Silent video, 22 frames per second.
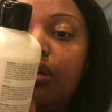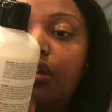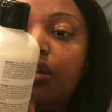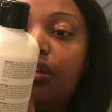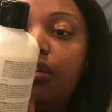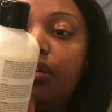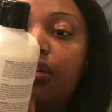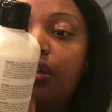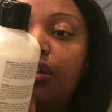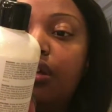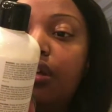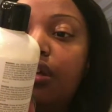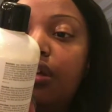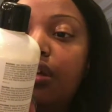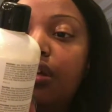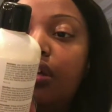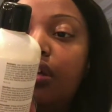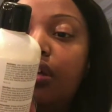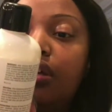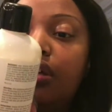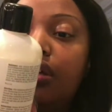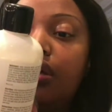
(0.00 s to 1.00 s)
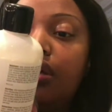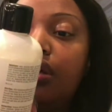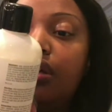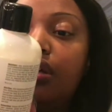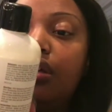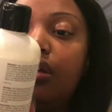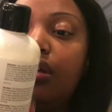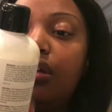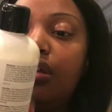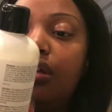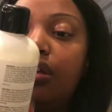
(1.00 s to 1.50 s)
Okay.
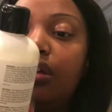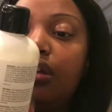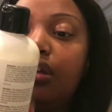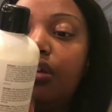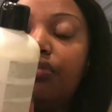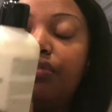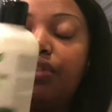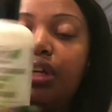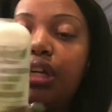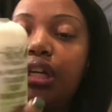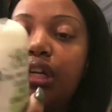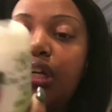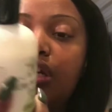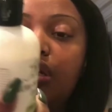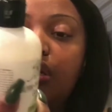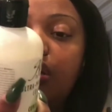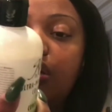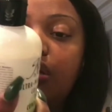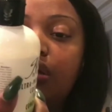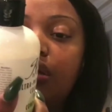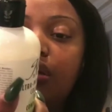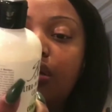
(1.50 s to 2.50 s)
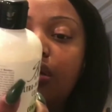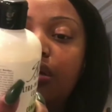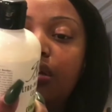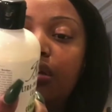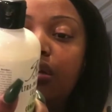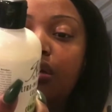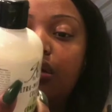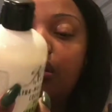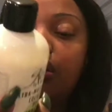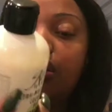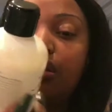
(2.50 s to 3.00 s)
Alright.
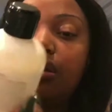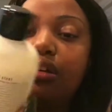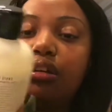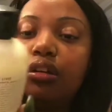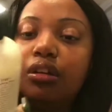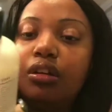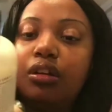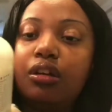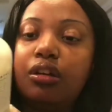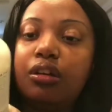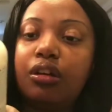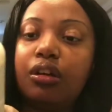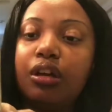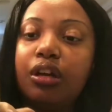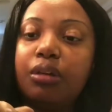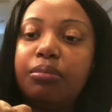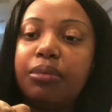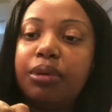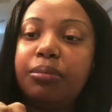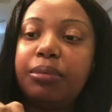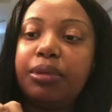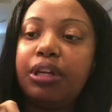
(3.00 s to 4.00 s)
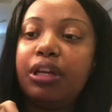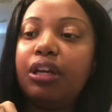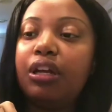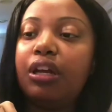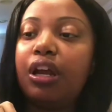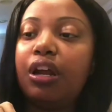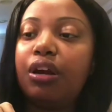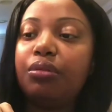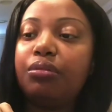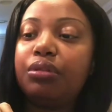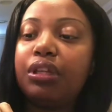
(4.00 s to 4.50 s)
Okay, maybe not.
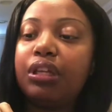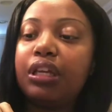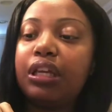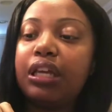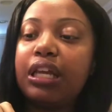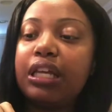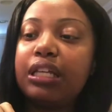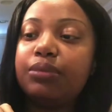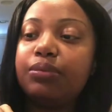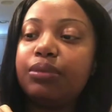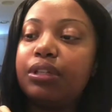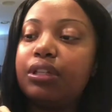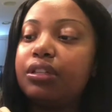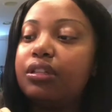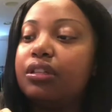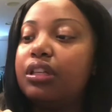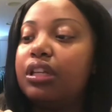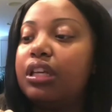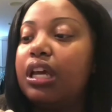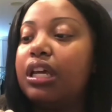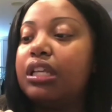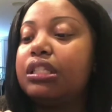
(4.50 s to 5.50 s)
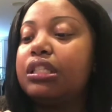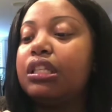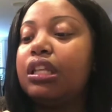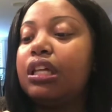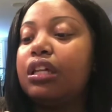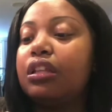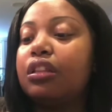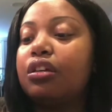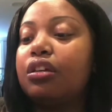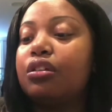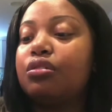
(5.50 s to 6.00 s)
I don't think it has what it has,
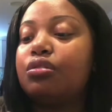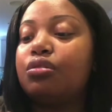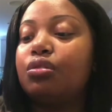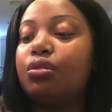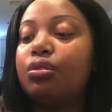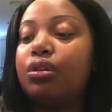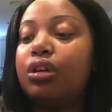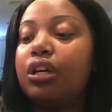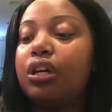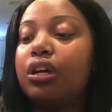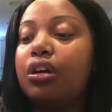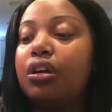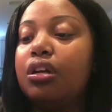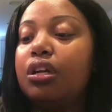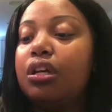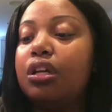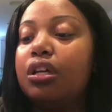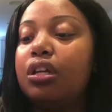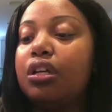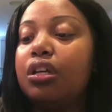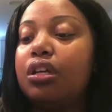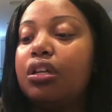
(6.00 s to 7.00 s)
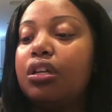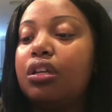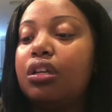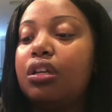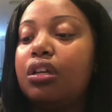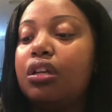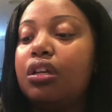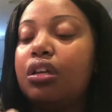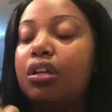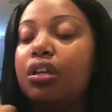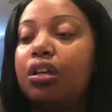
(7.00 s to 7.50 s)
like their story on it.
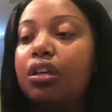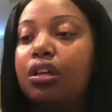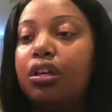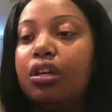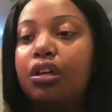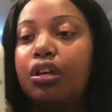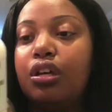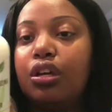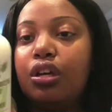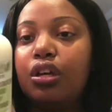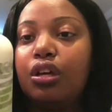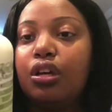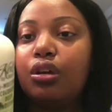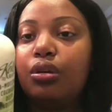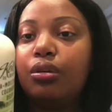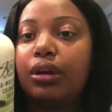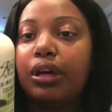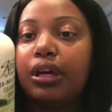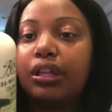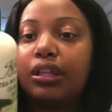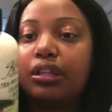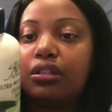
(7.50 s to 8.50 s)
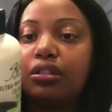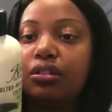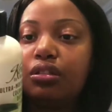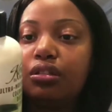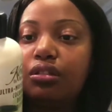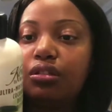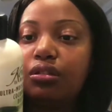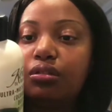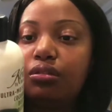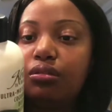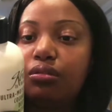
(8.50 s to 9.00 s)
Okay, let's
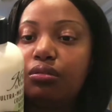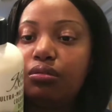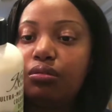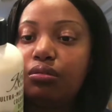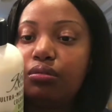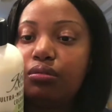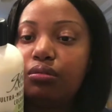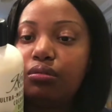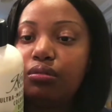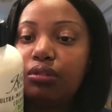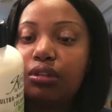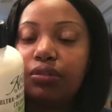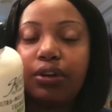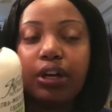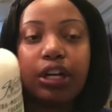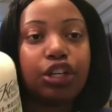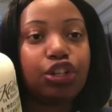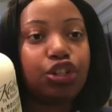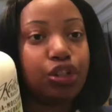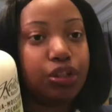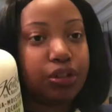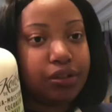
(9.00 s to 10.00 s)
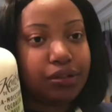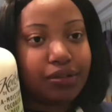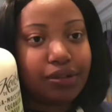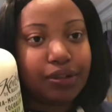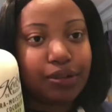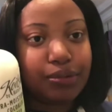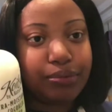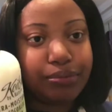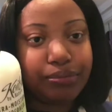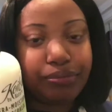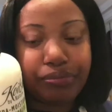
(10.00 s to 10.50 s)
do
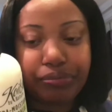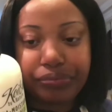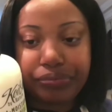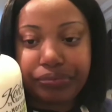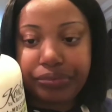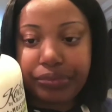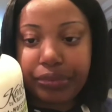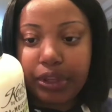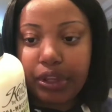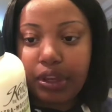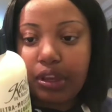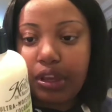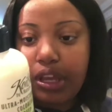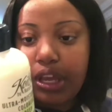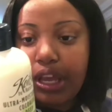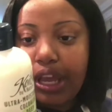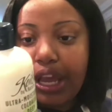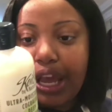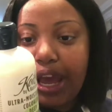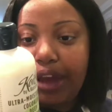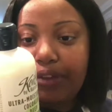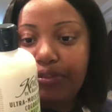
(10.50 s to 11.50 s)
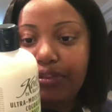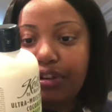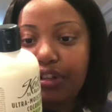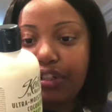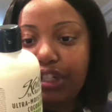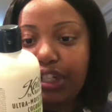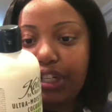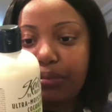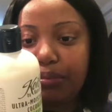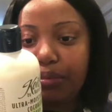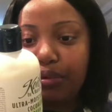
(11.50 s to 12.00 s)
directions. After
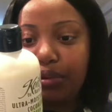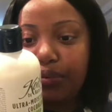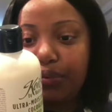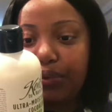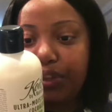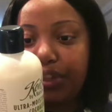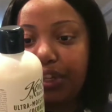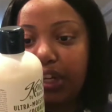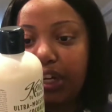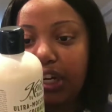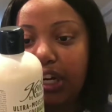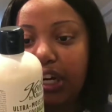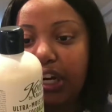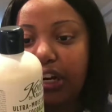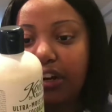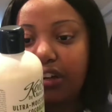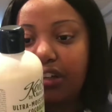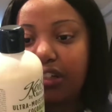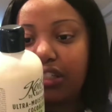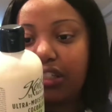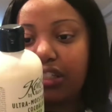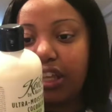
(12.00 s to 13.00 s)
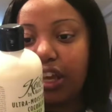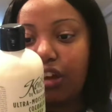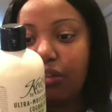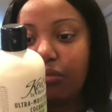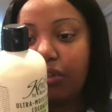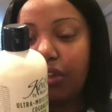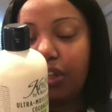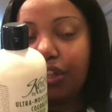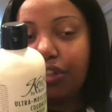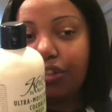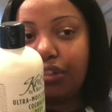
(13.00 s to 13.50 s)
shampooing with our hair and scalp
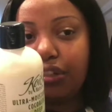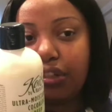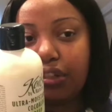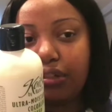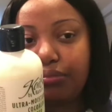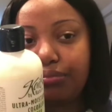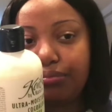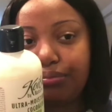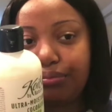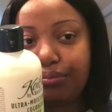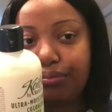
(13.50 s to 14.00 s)
cleanser,